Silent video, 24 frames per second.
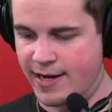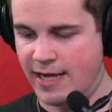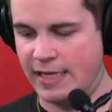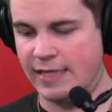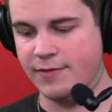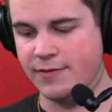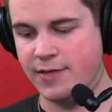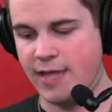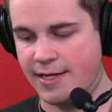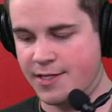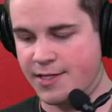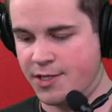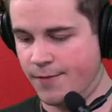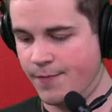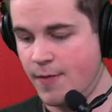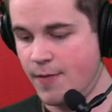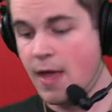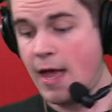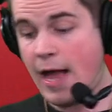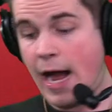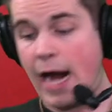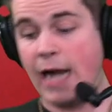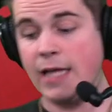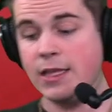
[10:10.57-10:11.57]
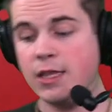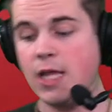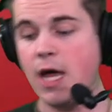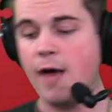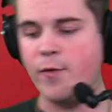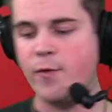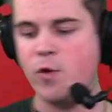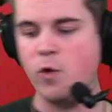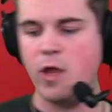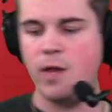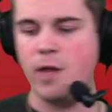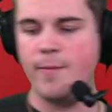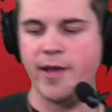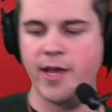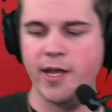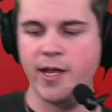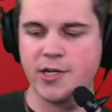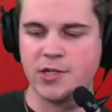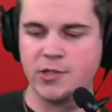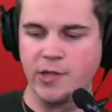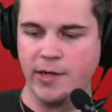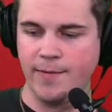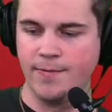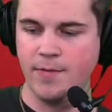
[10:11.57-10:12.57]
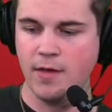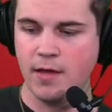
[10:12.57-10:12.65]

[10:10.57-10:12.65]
I love that too. I'd love Kool-Aid McKinstry.